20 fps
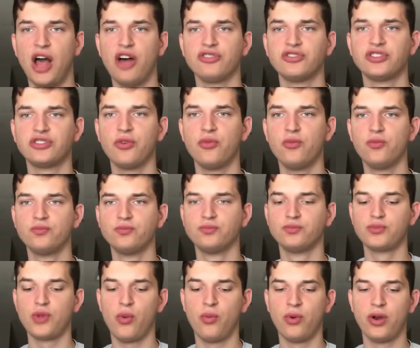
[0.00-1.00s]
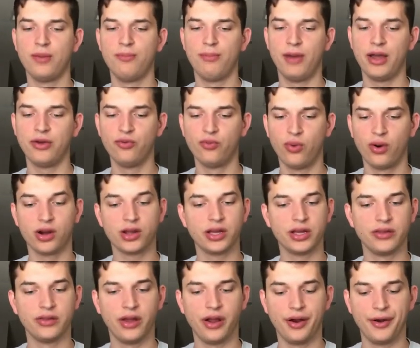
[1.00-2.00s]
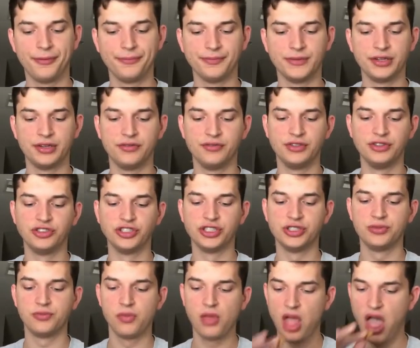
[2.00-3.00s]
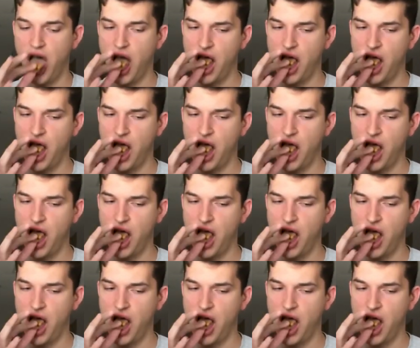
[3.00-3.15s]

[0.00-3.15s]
I also wouldn't mind working there in the future.